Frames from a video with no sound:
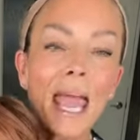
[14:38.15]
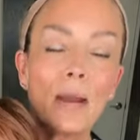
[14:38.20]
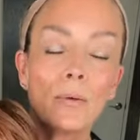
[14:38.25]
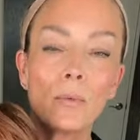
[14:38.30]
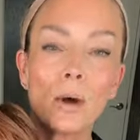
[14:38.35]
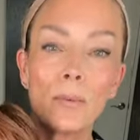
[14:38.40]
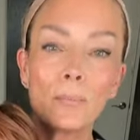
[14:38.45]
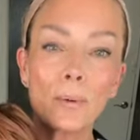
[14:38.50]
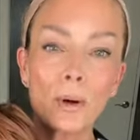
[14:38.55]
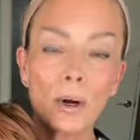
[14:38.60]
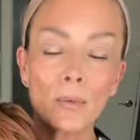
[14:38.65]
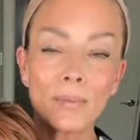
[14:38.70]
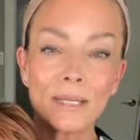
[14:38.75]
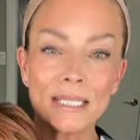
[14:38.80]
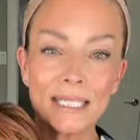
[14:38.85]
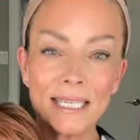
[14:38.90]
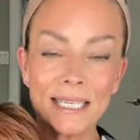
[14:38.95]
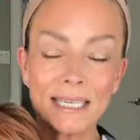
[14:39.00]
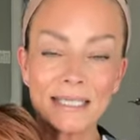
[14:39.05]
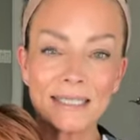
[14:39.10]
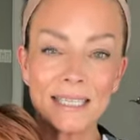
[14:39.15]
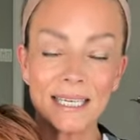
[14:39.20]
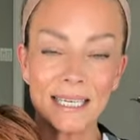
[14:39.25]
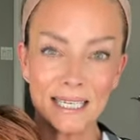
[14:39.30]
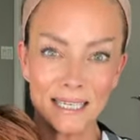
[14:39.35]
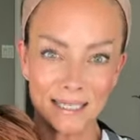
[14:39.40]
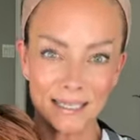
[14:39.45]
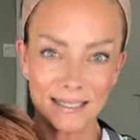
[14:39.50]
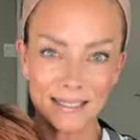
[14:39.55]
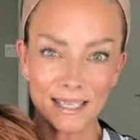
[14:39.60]
And what permatease
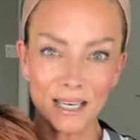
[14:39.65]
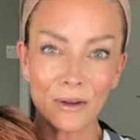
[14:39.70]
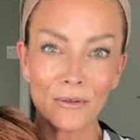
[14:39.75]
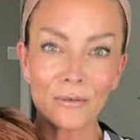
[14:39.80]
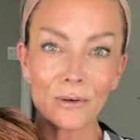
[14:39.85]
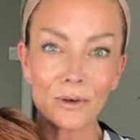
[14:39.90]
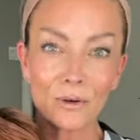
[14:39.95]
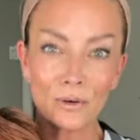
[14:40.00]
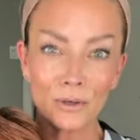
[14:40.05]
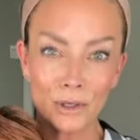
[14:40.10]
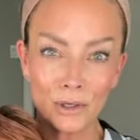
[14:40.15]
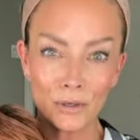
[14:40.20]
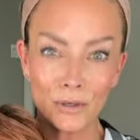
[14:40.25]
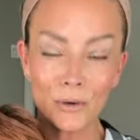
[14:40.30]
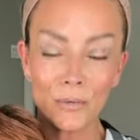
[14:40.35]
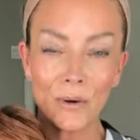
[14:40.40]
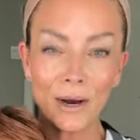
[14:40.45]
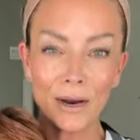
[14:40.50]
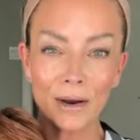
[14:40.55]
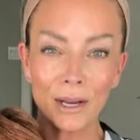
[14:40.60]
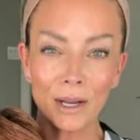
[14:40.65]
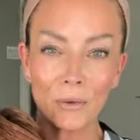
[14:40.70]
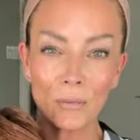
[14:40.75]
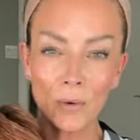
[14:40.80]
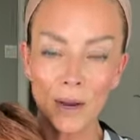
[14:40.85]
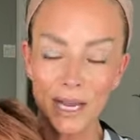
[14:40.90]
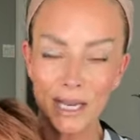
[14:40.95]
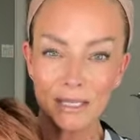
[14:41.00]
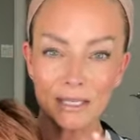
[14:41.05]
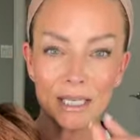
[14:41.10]
is, if you're new to
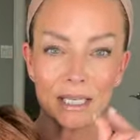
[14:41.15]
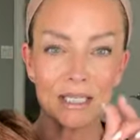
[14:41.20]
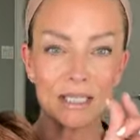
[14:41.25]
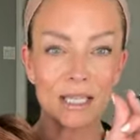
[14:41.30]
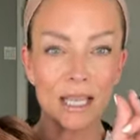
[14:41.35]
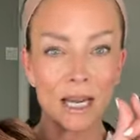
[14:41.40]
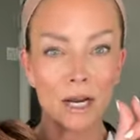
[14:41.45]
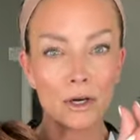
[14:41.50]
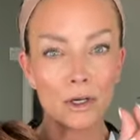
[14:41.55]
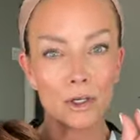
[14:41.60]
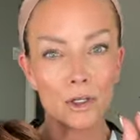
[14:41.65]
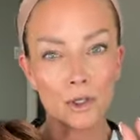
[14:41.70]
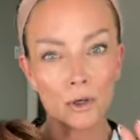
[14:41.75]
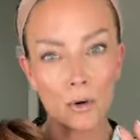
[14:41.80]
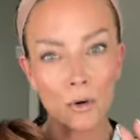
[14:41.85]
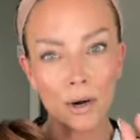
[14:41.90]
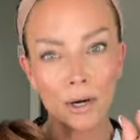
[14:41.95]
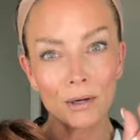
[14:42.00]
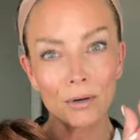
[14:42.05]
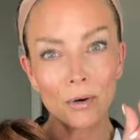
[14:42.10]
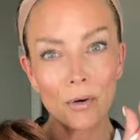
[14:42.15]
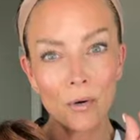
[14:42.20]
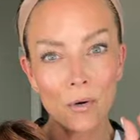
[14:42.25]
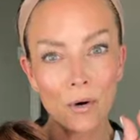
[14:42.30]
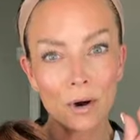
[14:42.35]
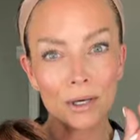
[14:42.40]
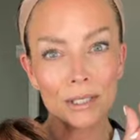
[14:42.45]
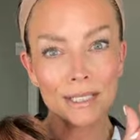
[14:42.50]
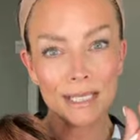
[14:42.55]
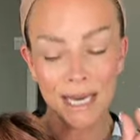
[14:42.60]
wearing wigs, is they are short,
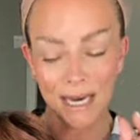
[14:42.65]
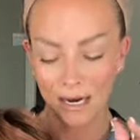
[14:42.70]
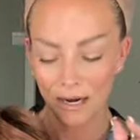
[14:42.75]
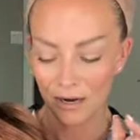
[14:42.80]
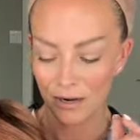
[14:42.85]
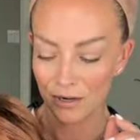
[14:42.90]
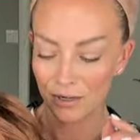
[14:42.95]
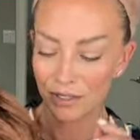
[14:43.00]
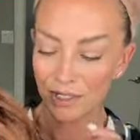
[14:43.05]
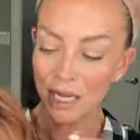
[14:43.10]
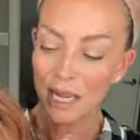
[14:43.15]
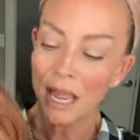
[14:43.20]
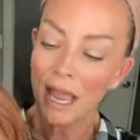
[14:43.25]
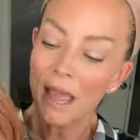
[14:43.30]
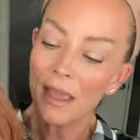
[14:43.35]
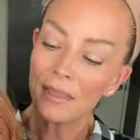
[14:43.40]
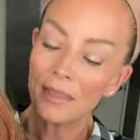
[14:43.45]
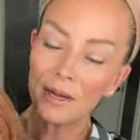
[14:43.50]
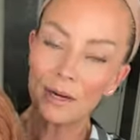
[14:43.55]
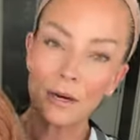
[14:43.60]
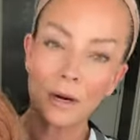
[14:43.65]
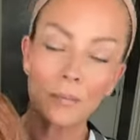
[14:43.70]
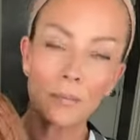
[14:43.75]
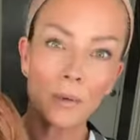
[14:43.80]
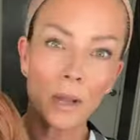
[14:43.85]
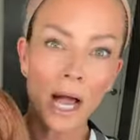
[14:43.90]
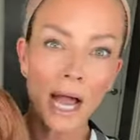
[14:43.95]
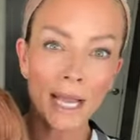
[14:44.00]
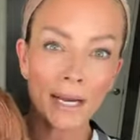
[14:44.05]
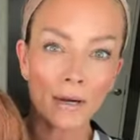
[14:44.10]
coarse hairs that are
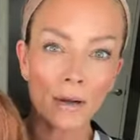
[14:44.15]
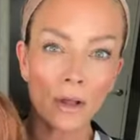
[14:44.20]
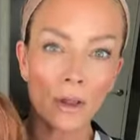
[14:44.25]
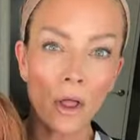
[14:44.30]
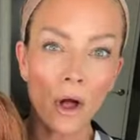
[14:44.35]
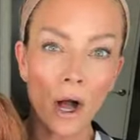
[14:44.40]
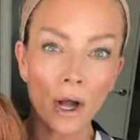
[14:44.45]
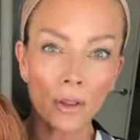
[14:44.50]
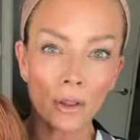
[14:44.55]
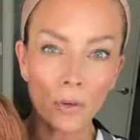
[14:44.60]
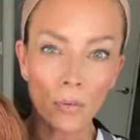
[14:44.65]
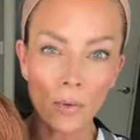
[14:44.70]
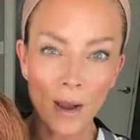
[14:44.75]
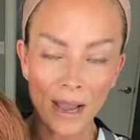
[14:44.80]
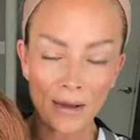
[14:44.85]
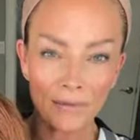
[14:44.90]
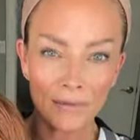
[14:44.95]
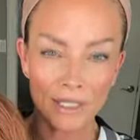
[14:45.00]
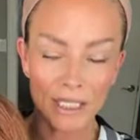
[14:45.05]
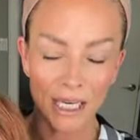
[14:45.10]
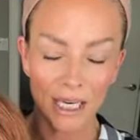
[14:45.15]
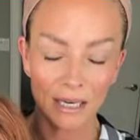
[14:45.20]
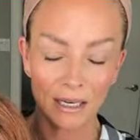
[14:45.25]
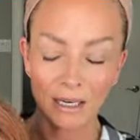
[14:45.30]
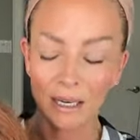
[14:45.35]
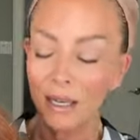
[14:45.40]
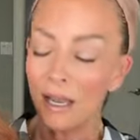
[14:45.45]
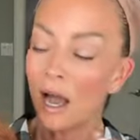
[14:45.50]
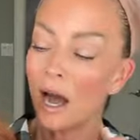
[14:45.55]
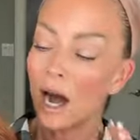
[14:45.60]
applied along the
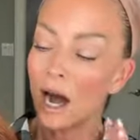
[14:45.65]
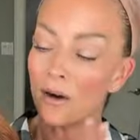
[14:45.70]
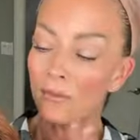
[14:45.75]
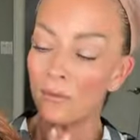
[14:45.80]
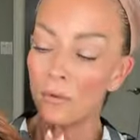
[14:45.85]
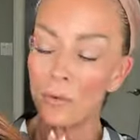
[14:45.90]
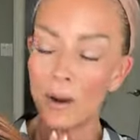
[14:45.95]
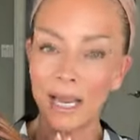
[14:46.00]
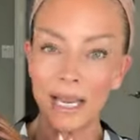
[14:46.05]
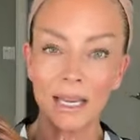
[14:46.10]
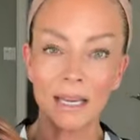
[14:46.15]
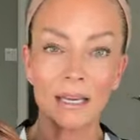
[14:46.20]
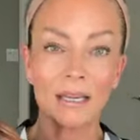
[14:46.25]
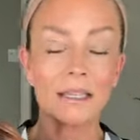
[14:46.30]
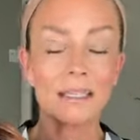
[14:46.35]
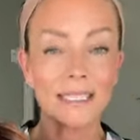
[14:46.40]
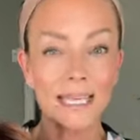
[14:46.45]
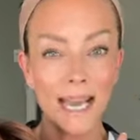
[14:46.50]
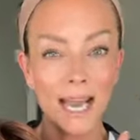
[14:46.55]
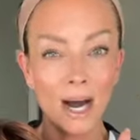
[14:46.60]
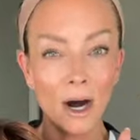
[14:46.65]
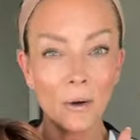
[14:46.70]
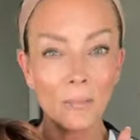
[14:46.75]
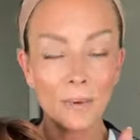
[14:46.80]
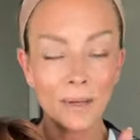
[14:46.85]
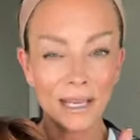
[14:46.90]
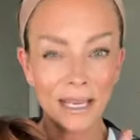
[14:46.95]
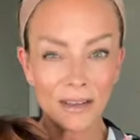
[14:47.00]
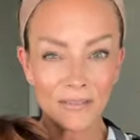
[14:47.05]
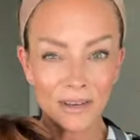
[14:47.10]
wefting of a wig to
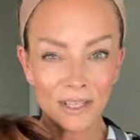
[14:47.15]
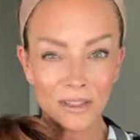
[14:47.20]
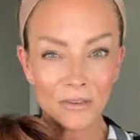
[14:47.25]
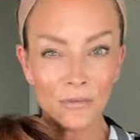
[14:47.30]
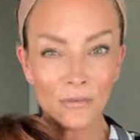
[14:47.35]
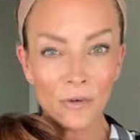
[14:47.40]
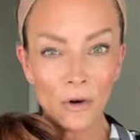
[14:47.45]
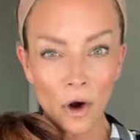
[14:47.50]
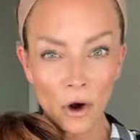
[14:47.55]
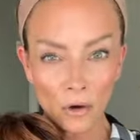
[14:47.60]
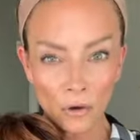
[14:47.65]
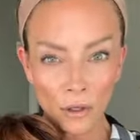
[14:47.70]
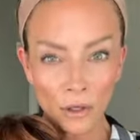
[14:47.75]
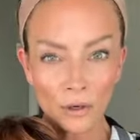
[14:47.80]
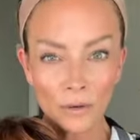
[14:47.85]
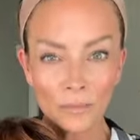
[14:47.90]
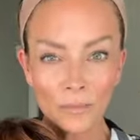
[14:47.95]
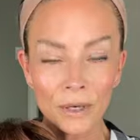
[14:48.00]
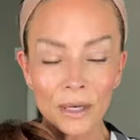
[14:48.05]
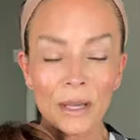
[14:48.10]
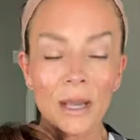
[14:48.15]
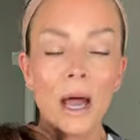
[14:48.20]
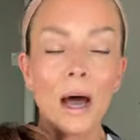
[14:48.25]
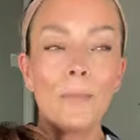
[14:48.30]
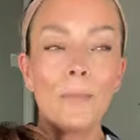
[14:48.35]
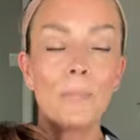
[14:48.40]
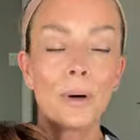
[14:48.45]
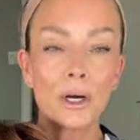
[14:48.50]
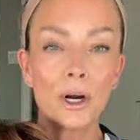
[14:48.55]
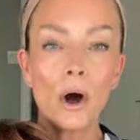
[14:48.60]
help it give it volume,
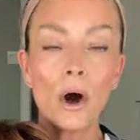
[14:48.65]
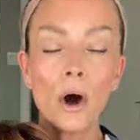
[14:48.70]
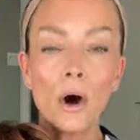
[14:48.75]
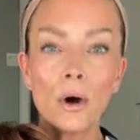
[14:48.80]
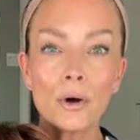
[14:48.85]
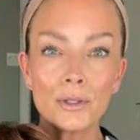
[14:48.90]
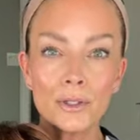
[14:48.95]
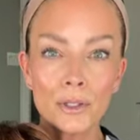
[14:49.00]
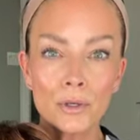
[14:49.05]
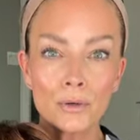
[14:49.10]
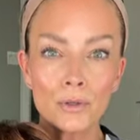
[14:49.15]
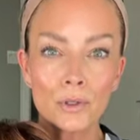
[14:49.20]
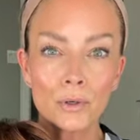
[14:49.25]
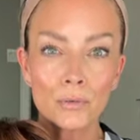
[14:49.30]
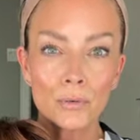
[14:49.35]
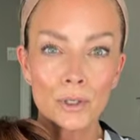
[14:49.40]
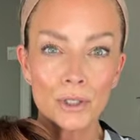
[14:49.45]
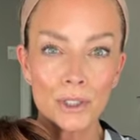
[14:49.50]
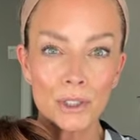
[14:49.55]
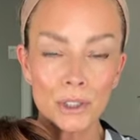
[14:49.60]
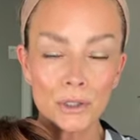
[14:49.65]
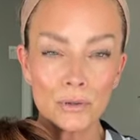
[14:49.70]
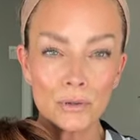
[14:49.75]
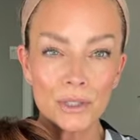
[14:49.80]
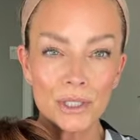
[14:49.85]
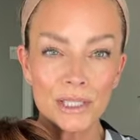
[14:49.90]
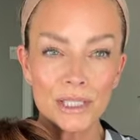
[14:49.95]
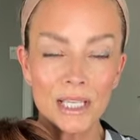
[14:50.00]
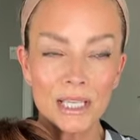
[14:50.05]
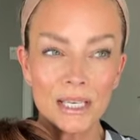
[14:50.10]
but also to
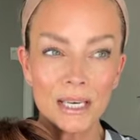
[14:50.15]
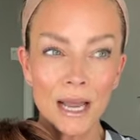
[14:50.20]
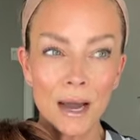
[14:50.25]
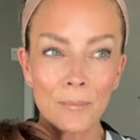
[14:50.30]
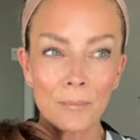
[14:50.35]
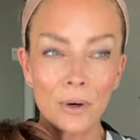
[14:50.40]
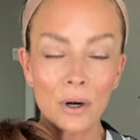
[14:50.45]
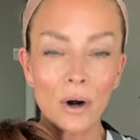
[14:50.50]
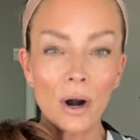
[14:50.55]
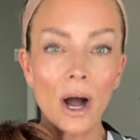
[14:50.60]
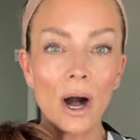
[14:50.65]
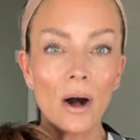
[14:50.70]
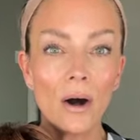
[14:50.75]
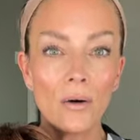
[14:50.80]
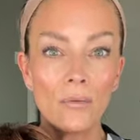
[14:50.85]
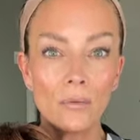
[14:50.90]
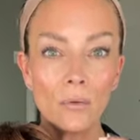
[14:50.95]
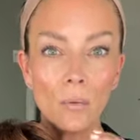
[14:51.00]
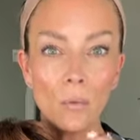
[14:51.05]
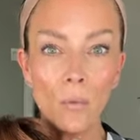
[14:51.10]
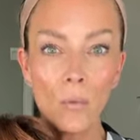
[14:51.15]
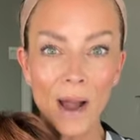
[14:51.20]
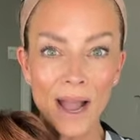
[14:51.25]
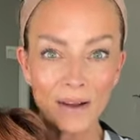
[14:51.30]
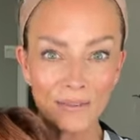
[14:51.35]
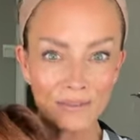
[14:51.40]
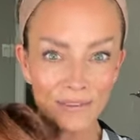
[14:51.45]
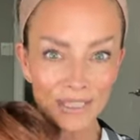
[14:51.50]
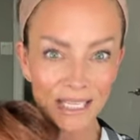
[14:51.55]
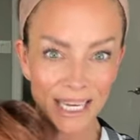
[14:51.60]
reduce the number of
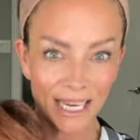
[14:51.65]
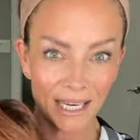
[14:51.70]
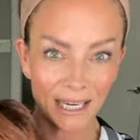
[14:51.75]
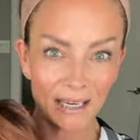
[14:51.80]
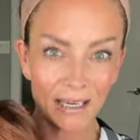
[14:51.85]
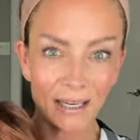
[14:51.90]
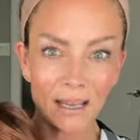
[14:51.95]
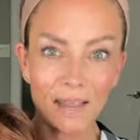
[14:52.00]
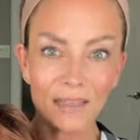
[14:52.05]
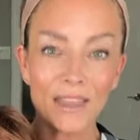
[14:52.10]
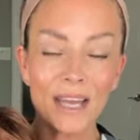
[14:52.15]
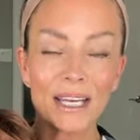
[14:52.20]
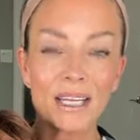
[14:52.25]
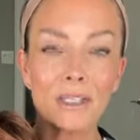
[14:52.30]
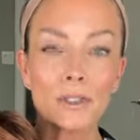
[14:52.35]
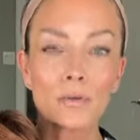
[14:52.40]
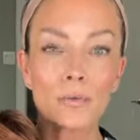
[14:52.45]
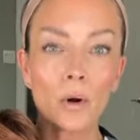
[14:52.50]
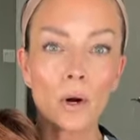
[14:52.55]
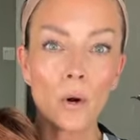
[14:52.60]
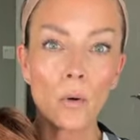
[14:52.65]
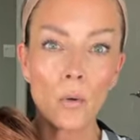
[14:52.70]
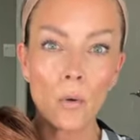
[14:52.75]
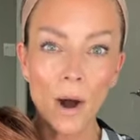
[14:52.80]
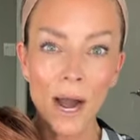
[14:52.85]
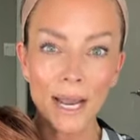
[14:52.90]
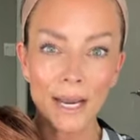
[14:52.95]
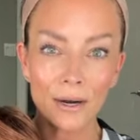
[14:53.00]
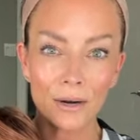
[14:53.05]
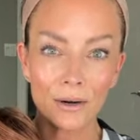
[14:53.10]
wefting that is
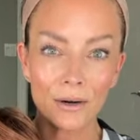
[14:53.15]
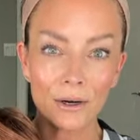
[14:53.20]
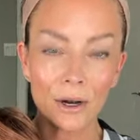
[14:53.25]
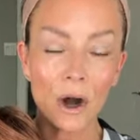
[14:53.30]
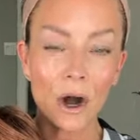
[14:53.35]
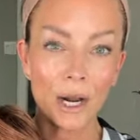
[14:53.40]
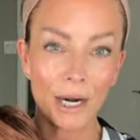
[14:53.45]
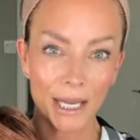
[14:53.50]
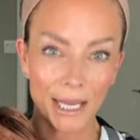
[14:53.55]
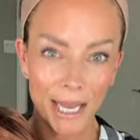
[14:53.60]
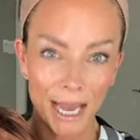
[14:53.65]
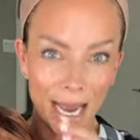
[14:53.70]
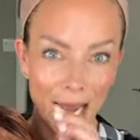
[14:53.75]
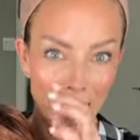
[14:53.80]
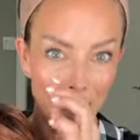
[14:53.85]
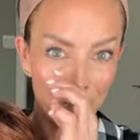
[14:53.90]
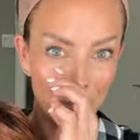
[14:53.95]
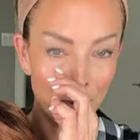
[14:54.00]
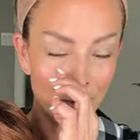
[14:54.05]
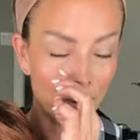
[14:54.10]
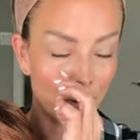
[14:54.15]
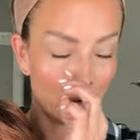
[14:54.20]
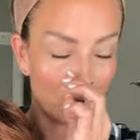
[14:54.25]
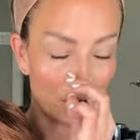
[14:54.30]
required on a cap.